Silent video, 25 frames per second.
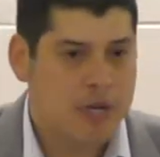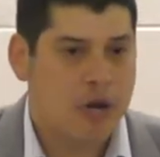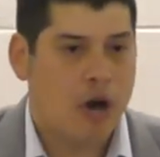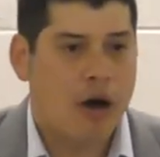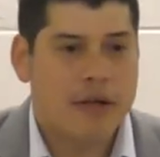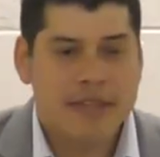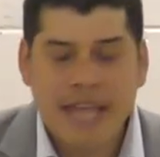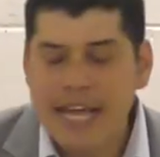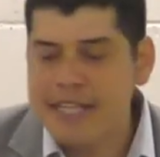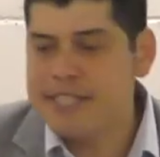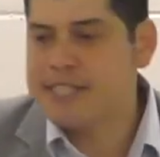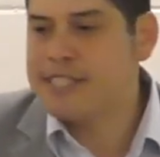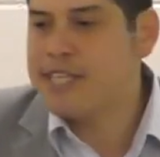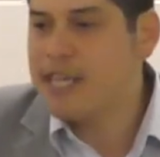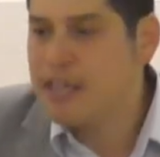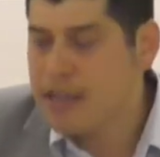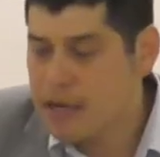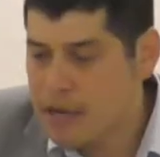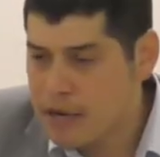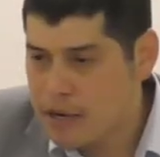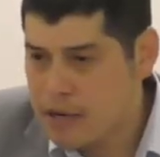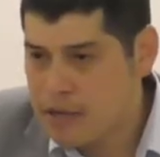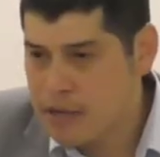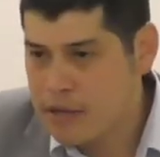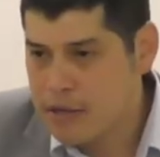on that
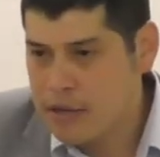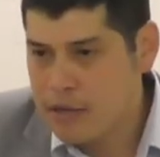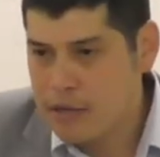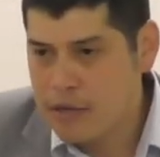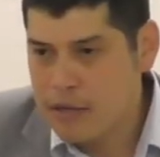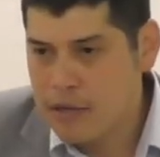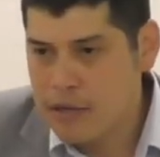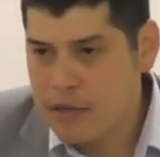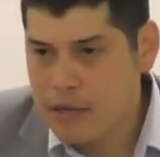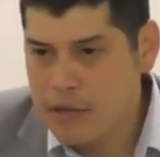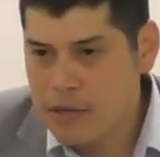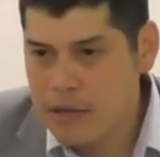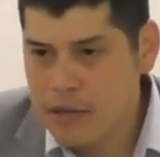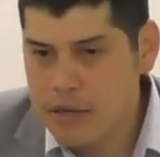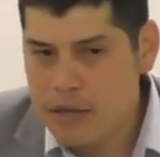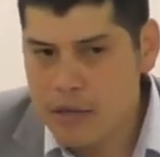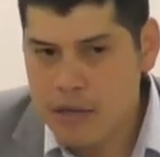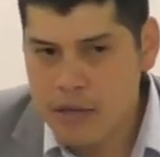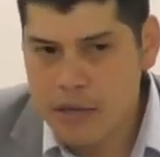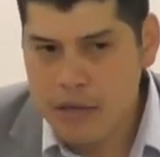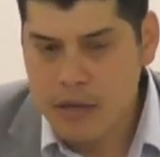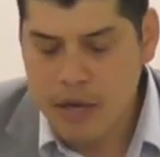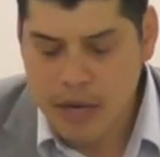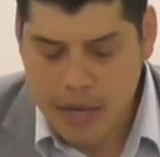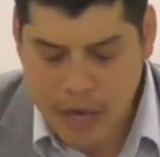sin.
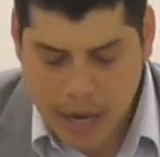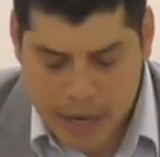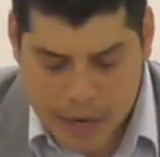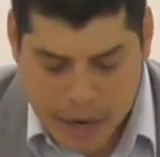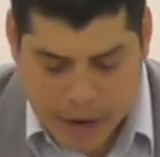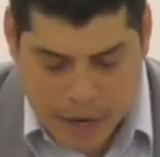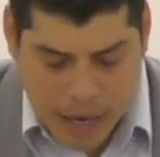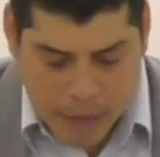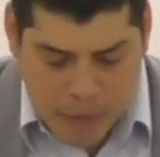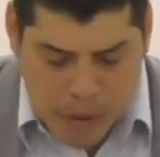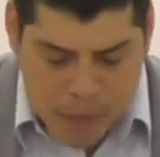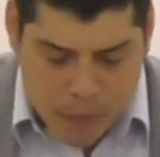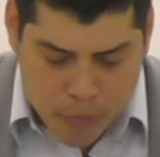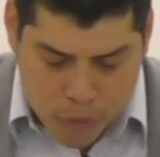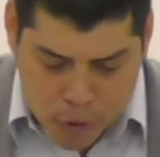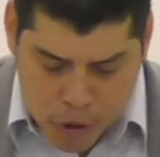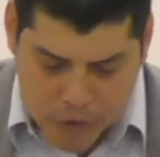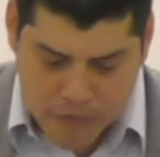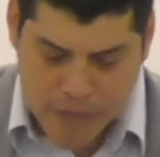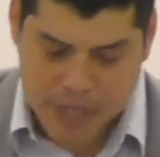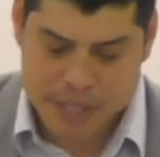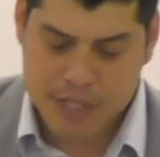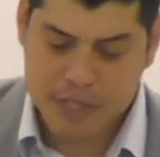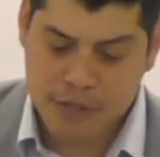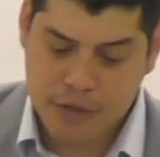Okay, now let me
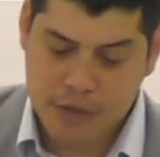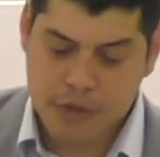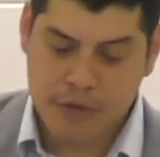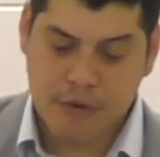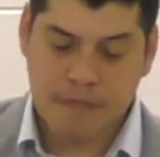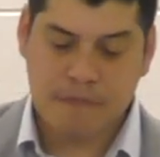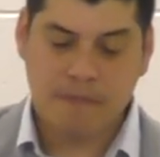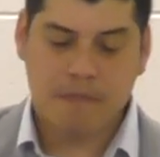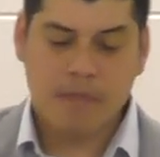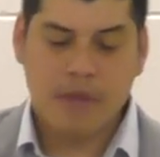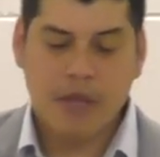prove this to you.